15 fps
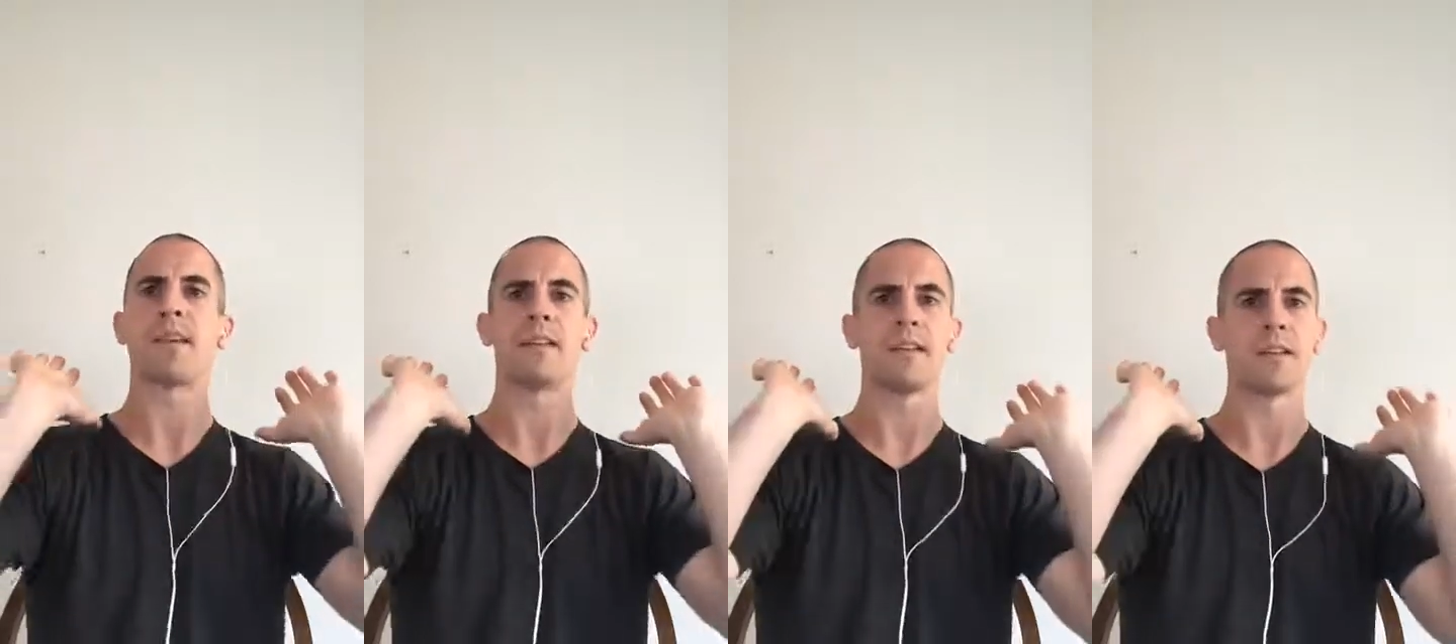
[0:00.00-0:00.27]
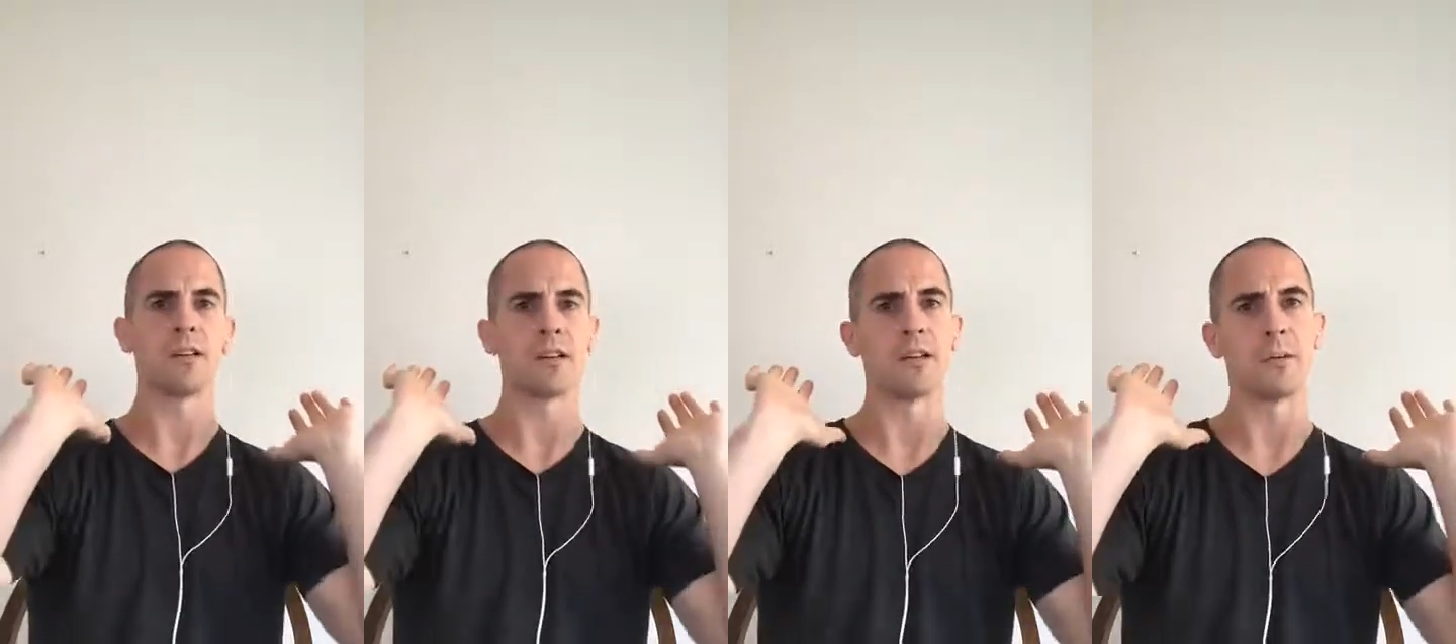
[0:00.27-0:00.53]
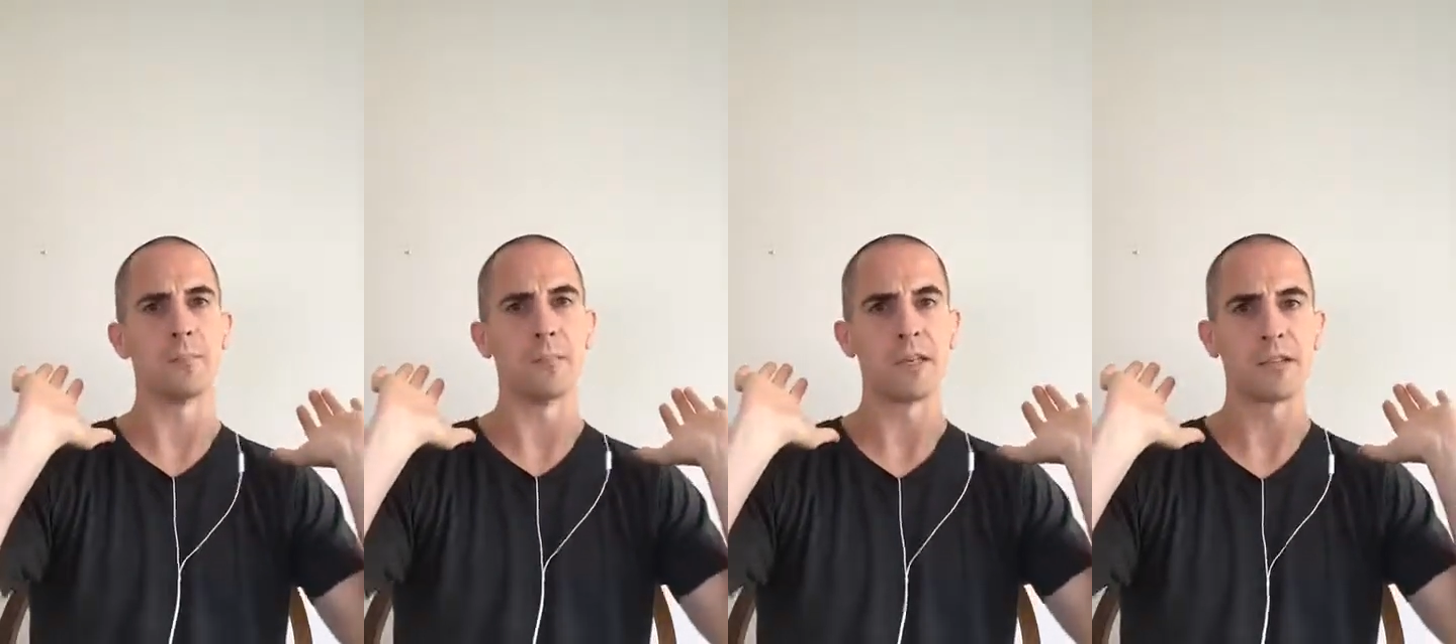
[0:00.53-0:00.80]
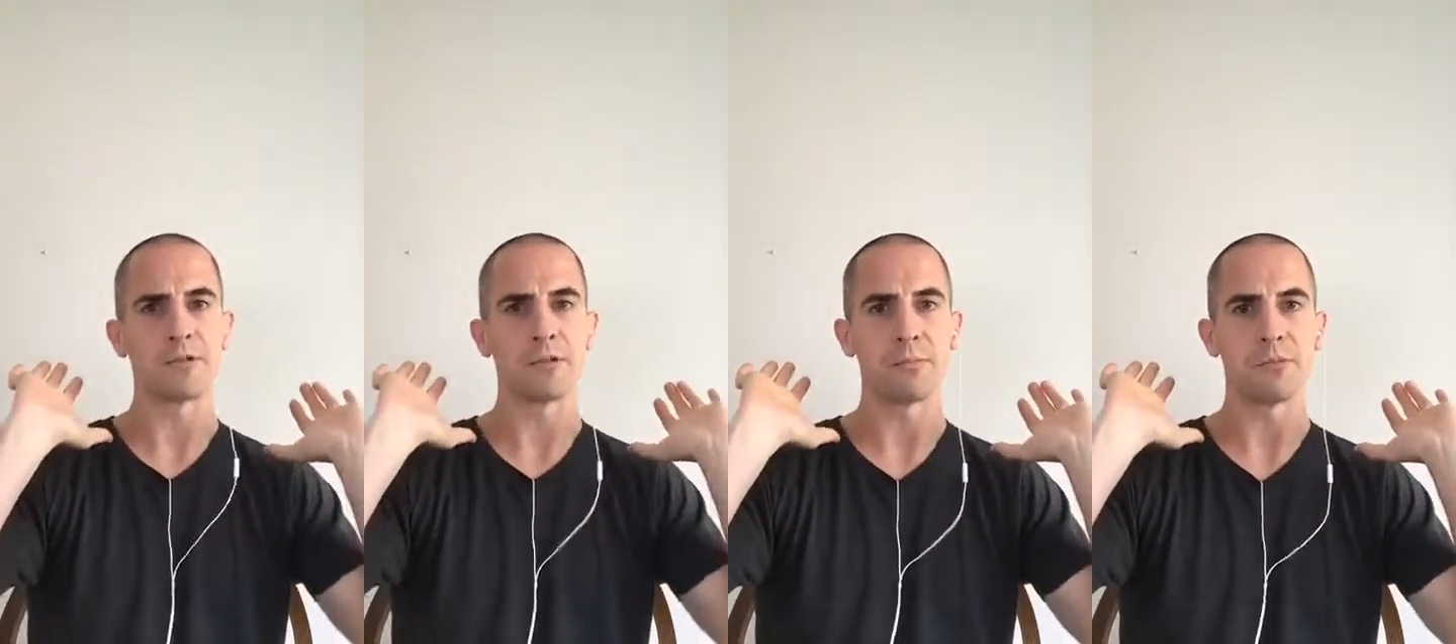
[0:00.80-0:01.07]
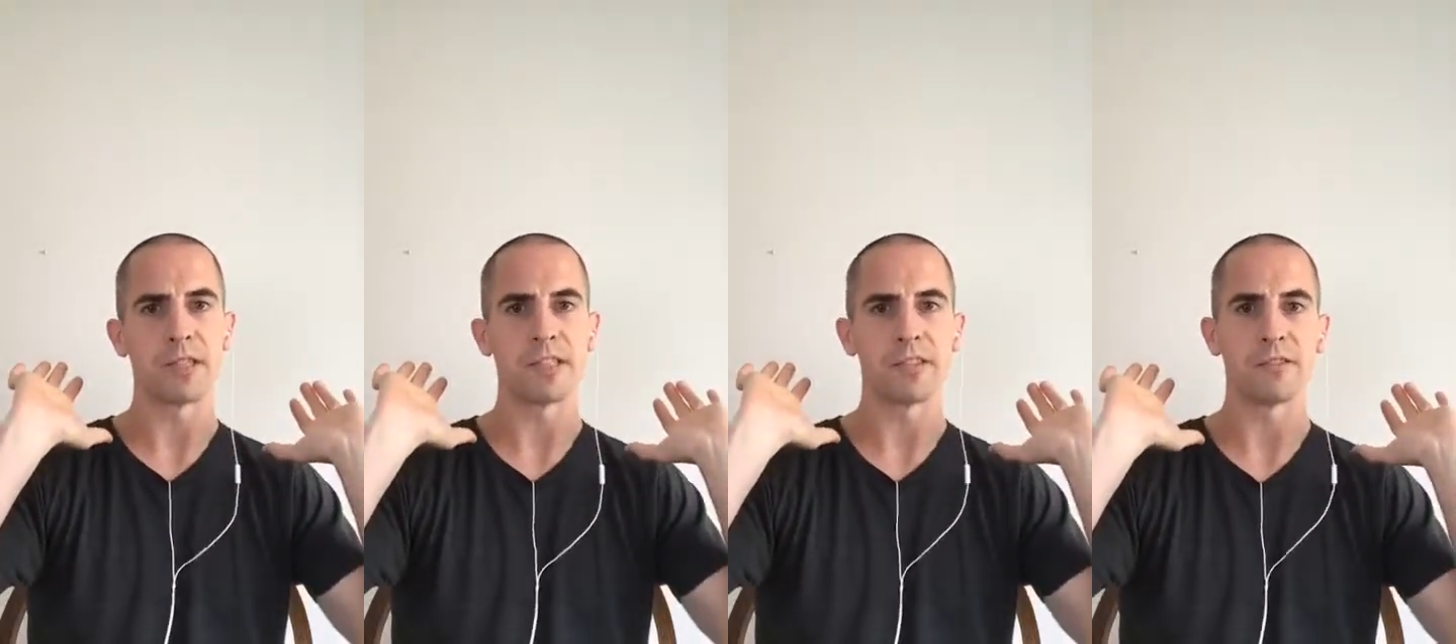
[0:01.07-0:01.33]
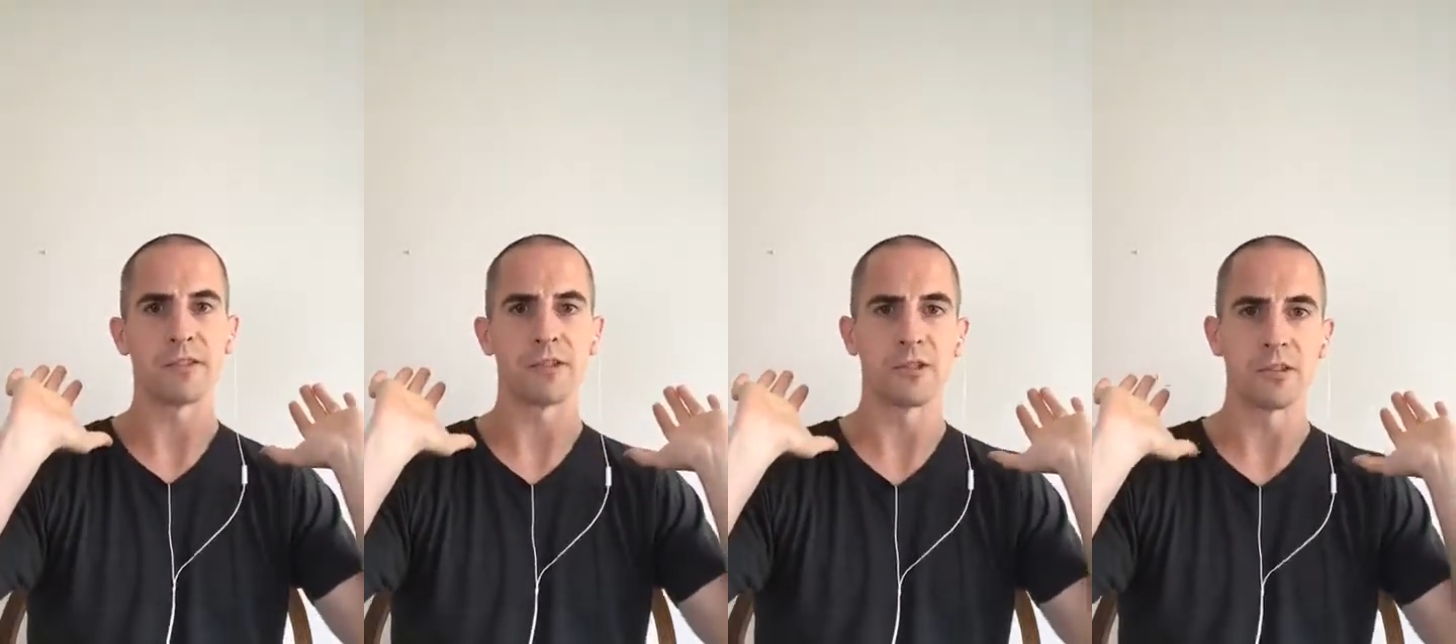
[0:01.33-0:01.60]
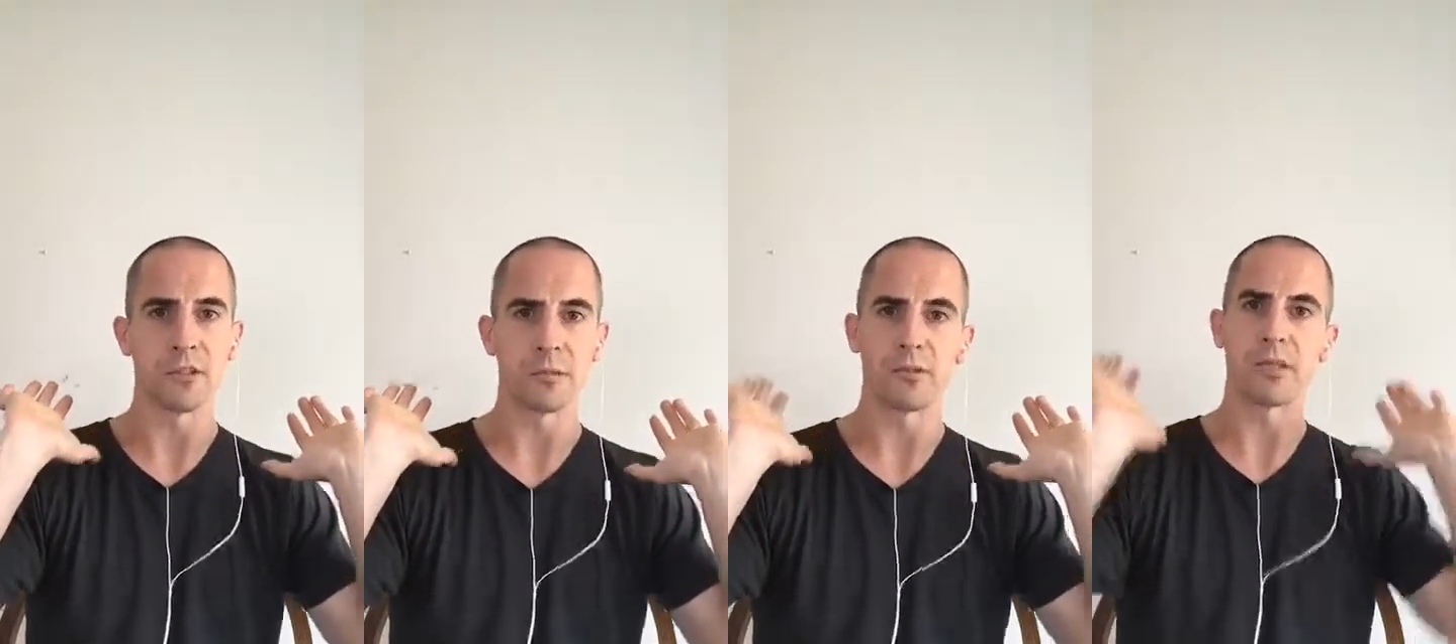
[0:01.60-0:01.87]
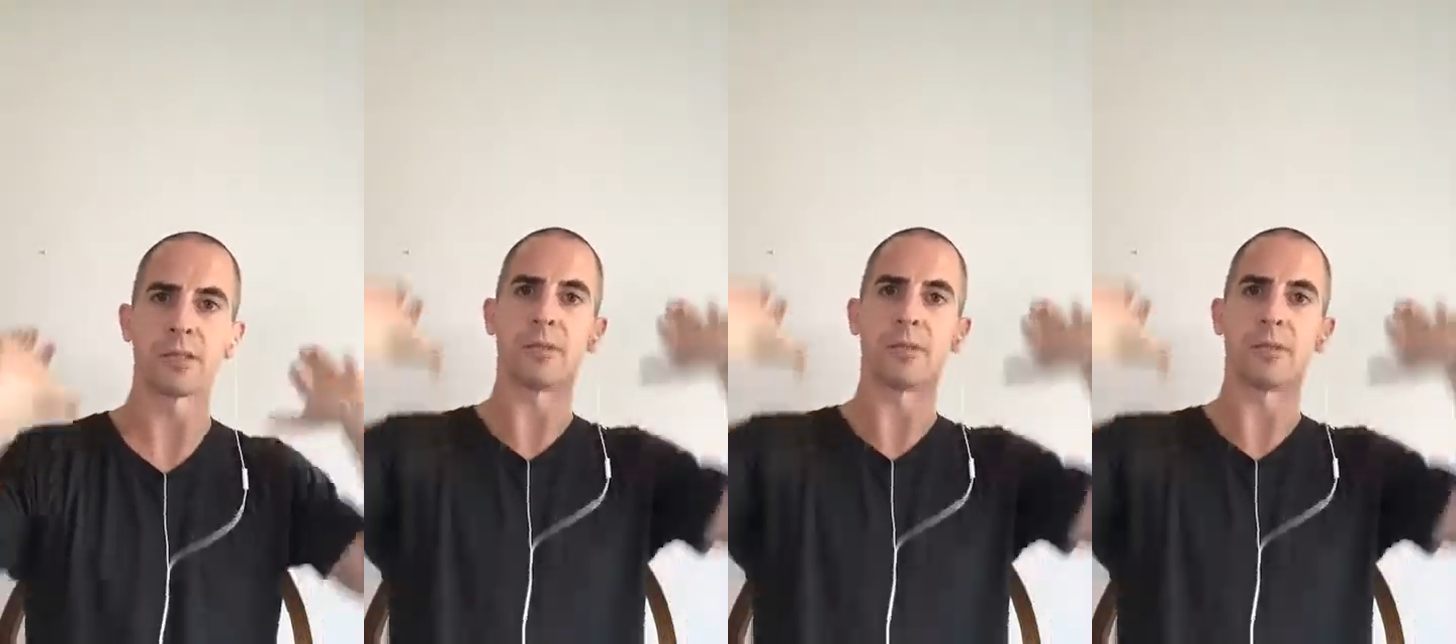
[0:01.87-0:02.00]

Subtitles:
they call it a military press or a shoulder press,